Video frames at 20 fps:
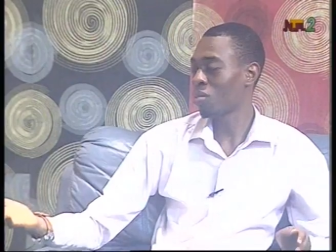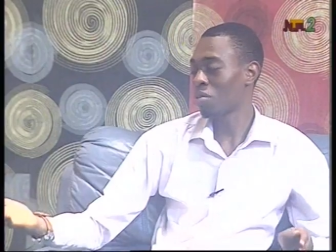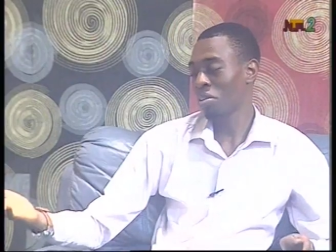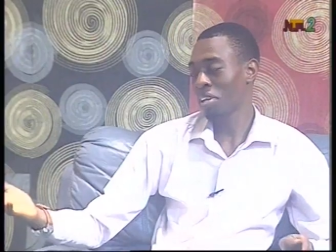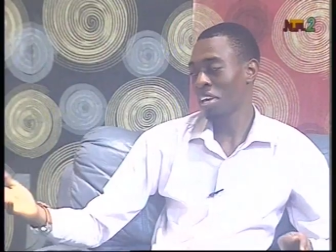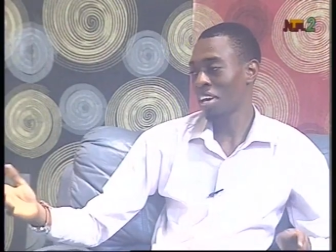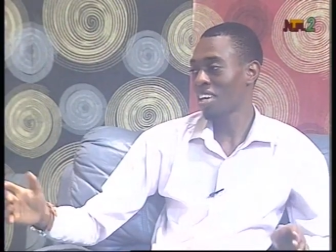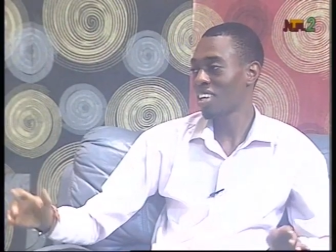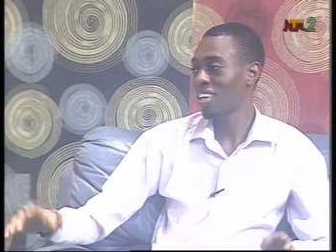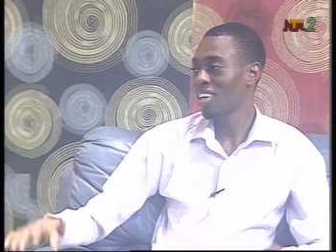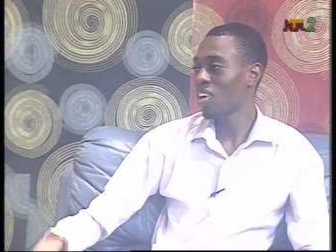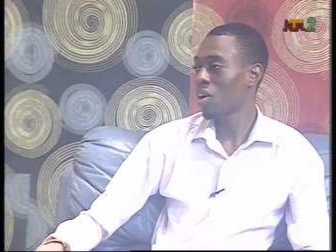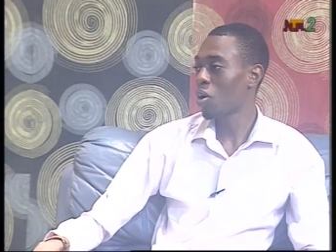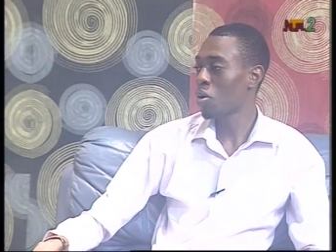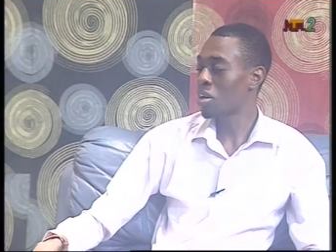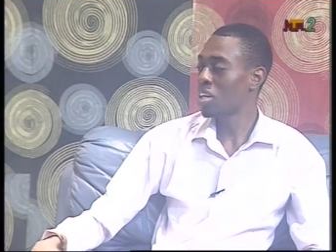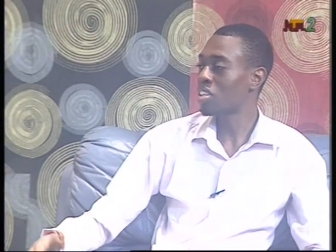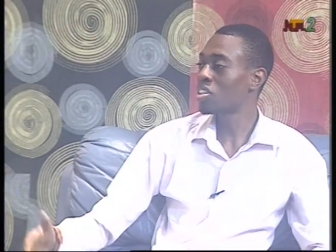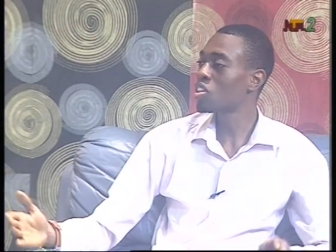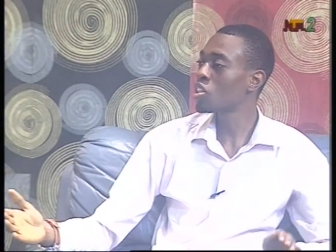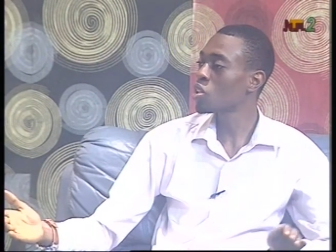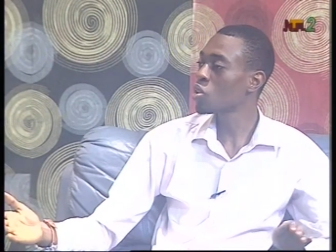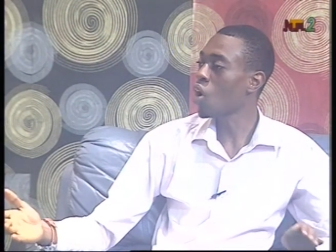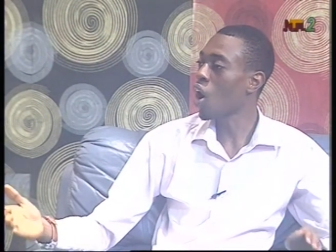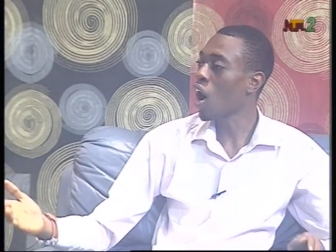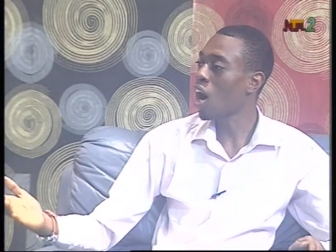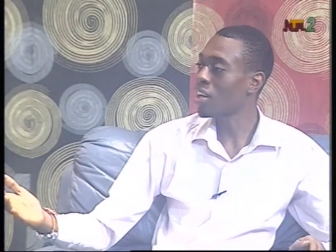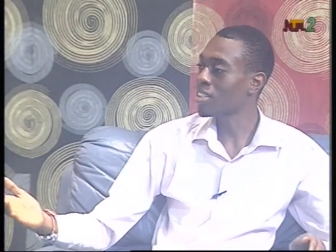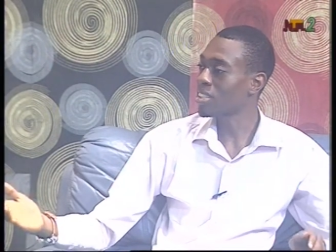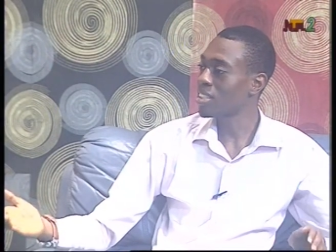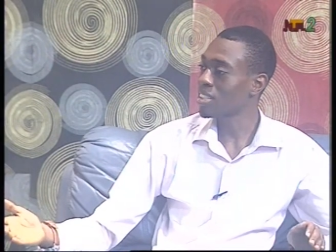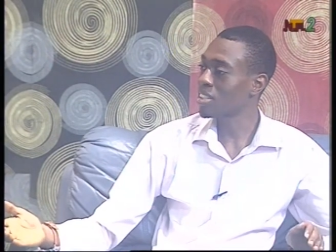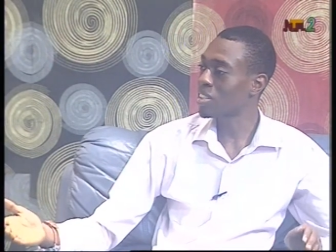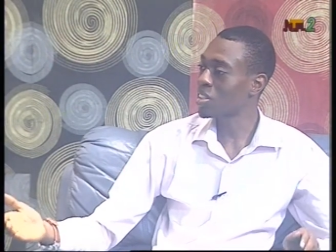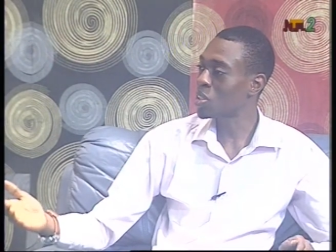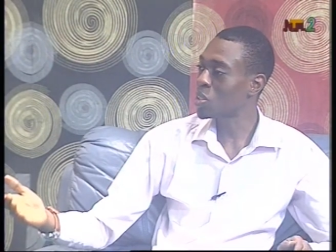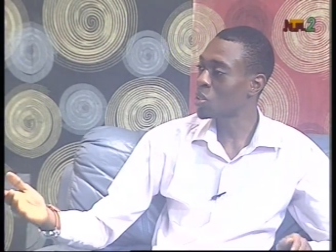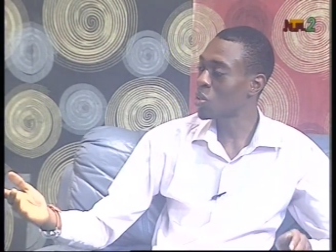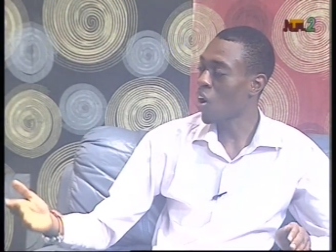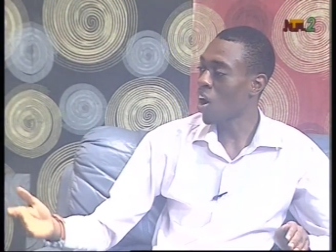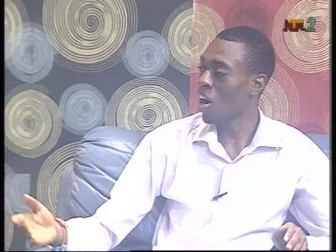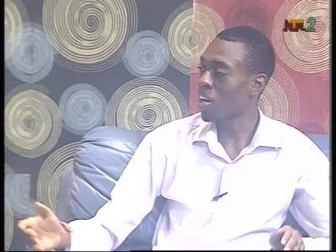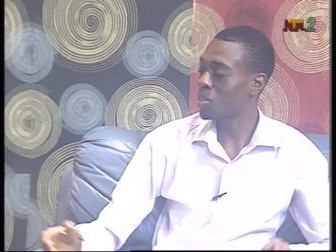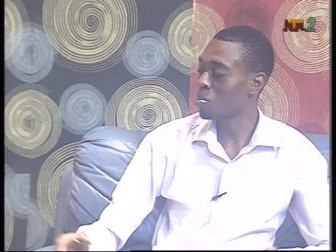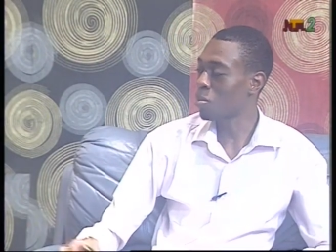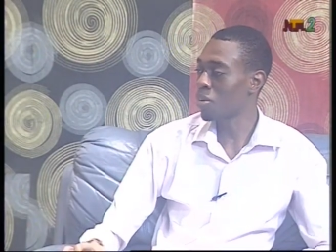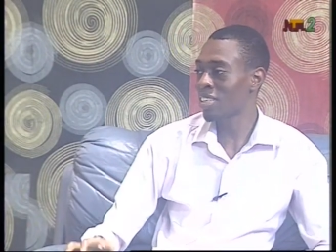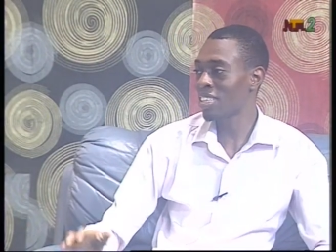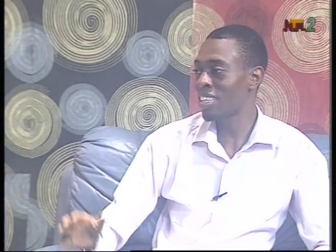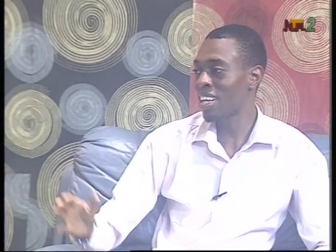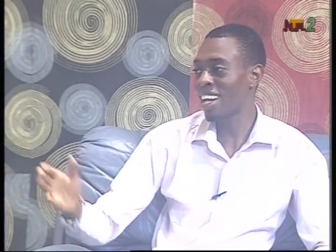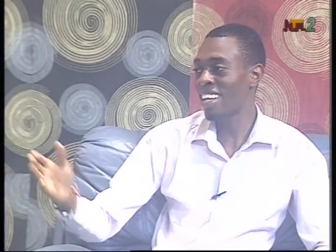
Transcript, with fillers: okay, okay. It's still art. It's yeah, still art, but